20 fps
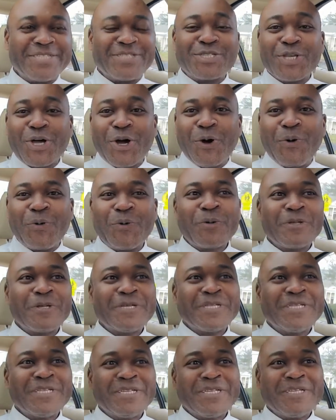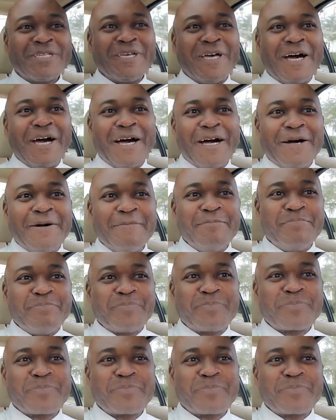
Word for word: So I'm